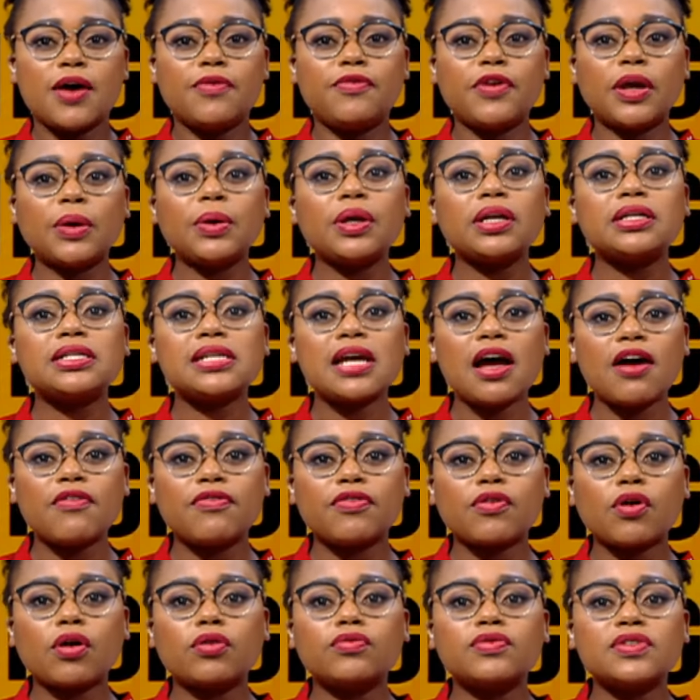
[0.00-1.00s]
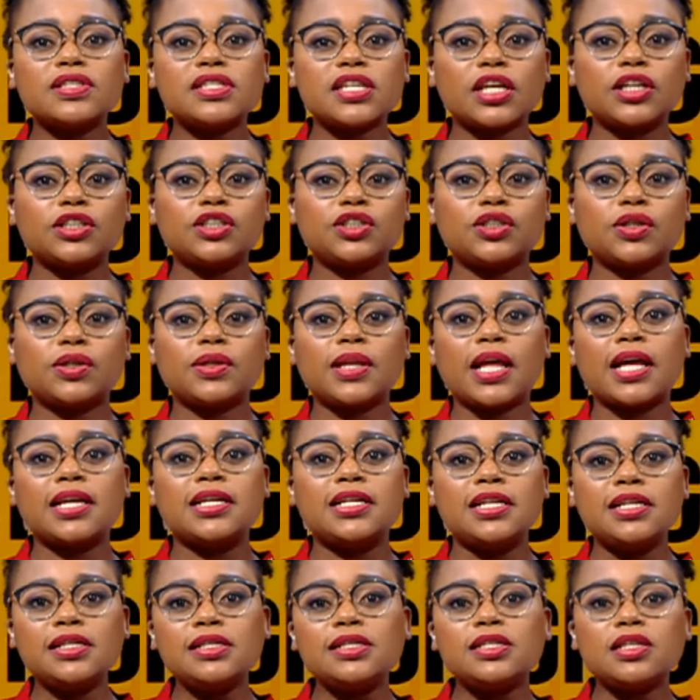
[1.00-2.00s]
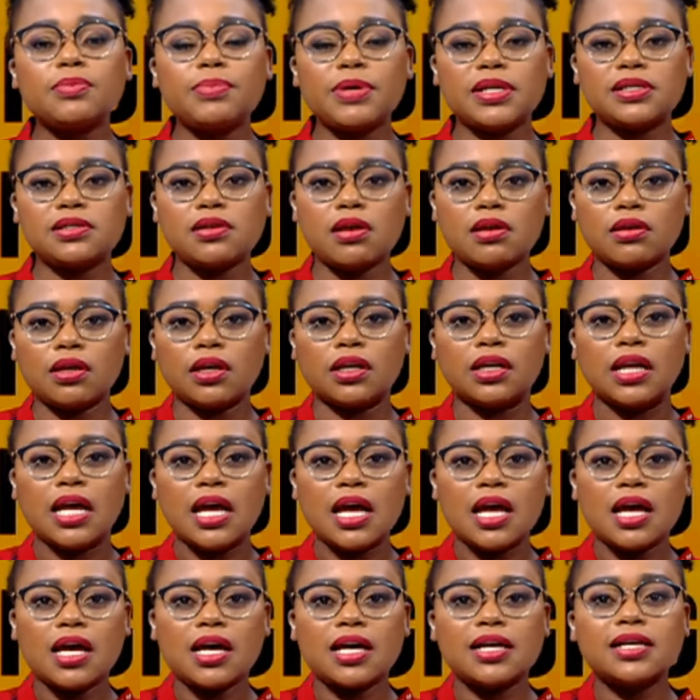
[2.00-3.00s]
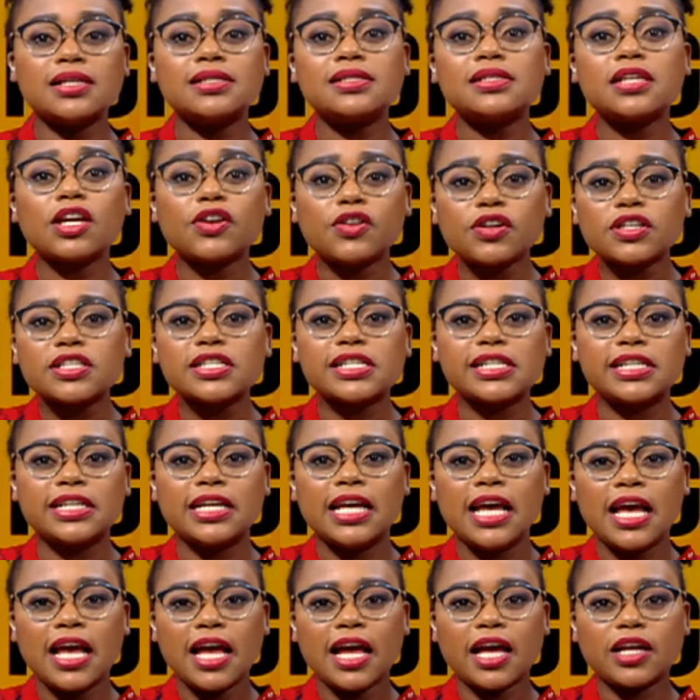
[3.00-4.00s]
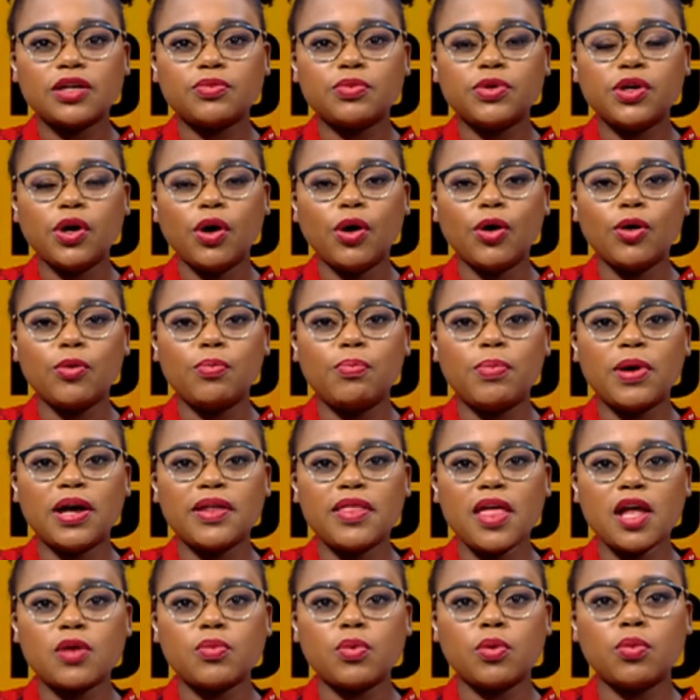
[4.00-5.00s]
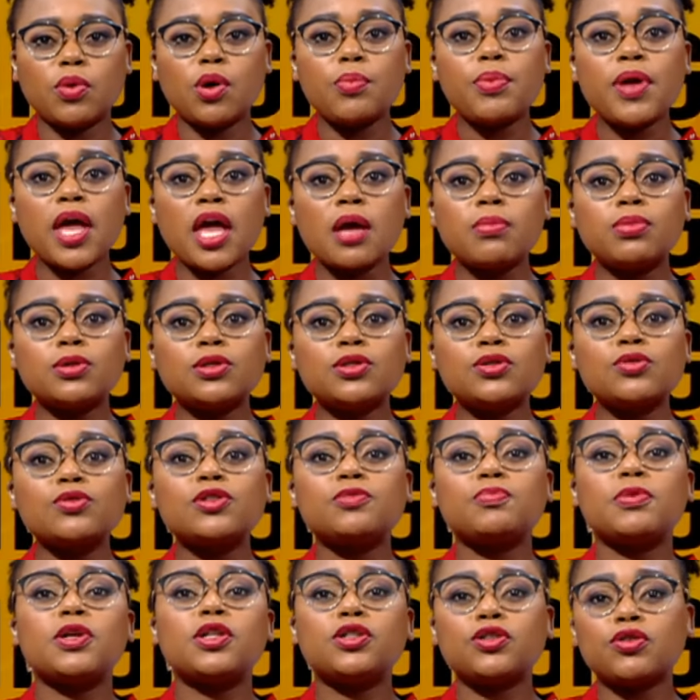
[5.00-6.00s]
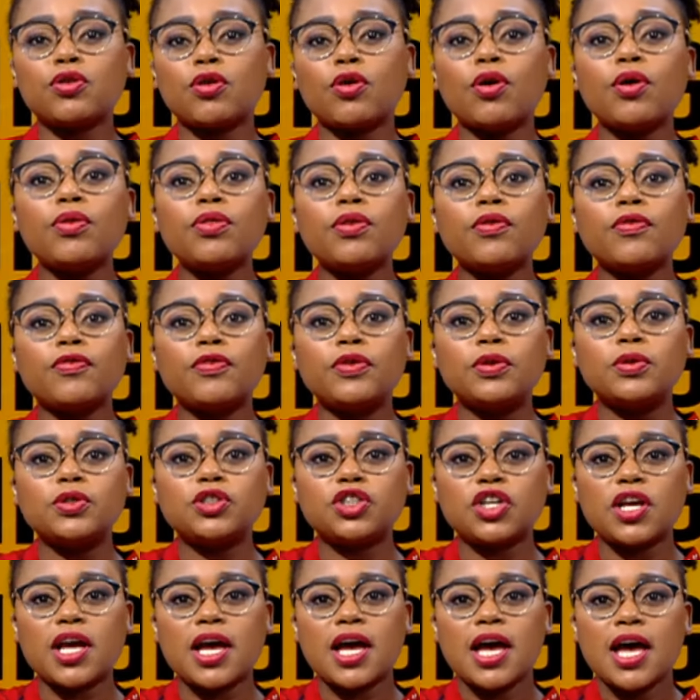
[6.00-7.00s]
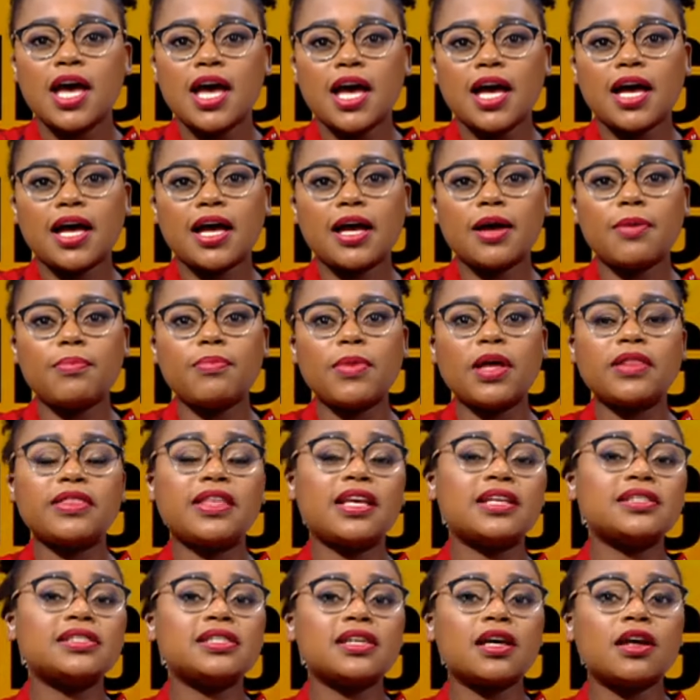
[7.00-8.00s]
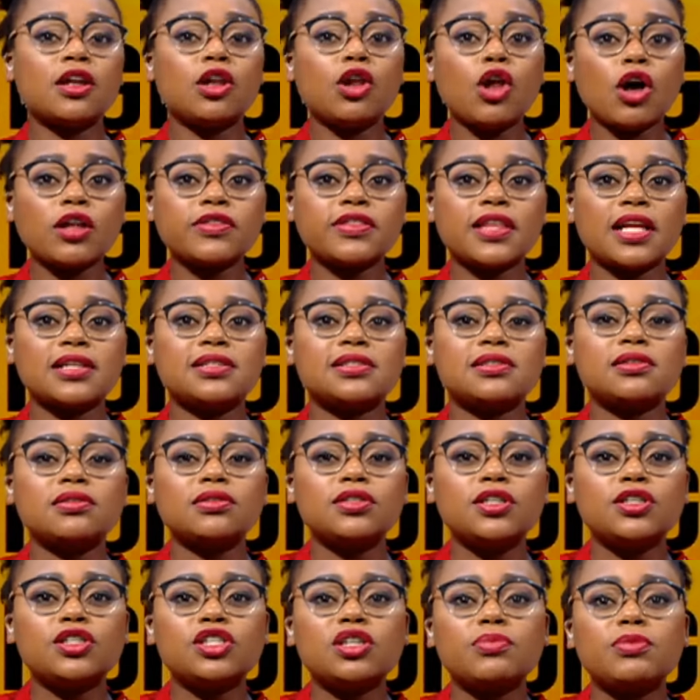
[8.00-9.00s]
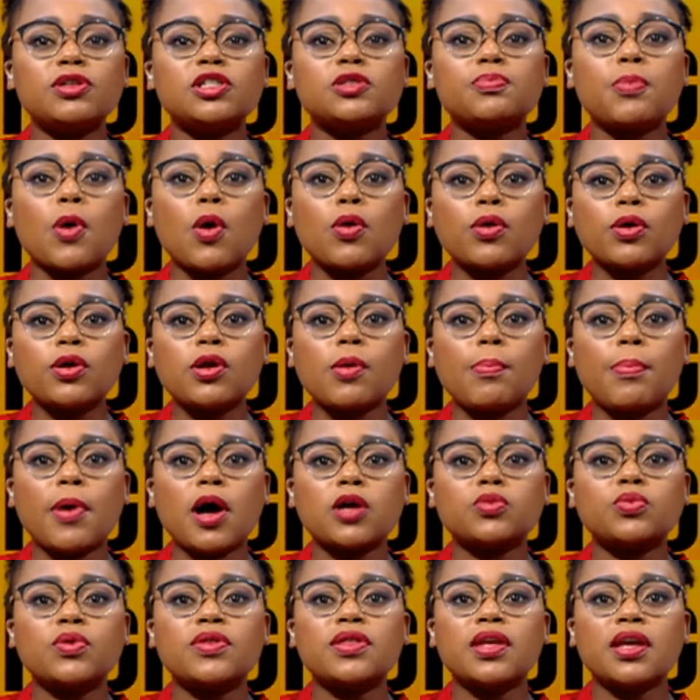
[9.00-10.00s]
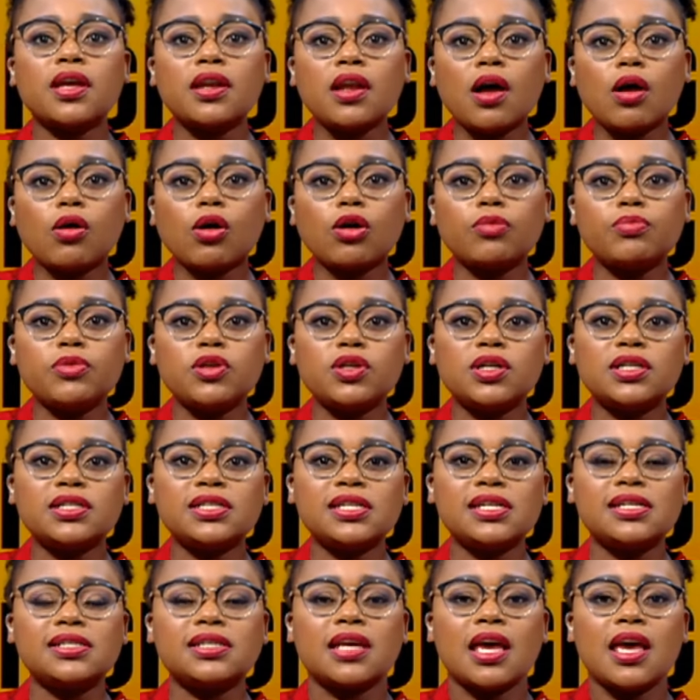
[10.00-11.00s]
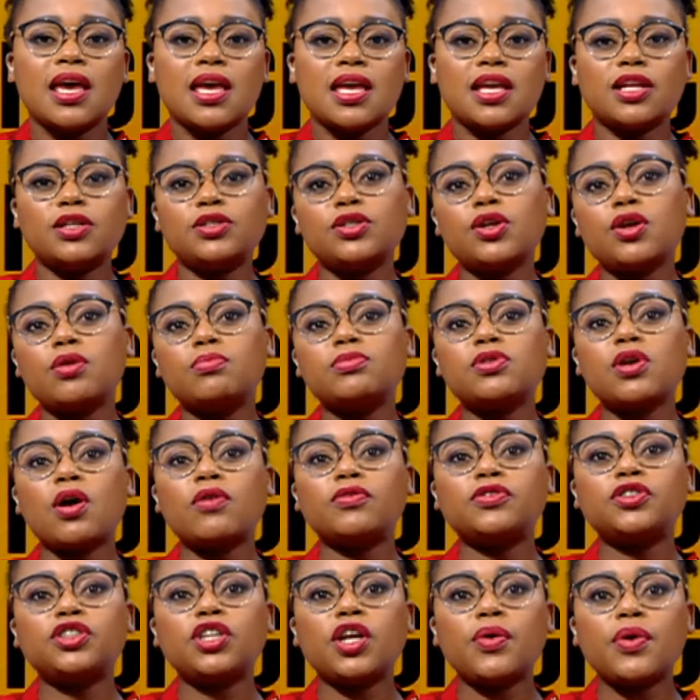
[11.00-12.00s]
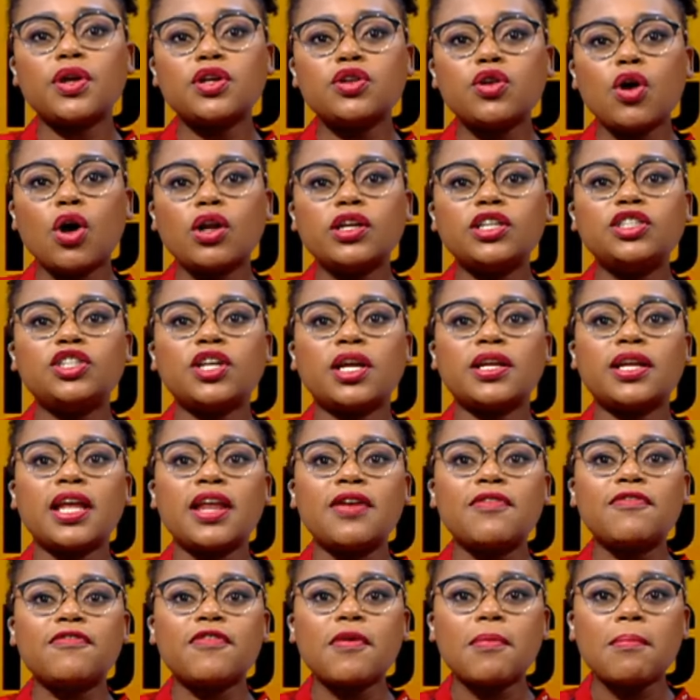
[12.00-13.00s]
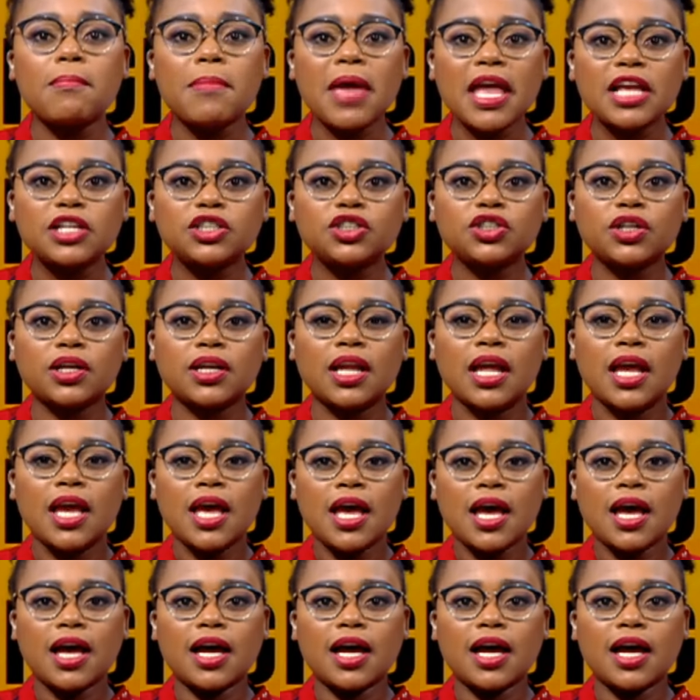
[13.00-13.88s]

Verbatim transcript: A very tough conversation that needs to be taken seriously, and we hope that we will be able to speak to her in the future. Um, there's a lot that still needs to be spoken about within our communities in terms of sharing knowledge and information.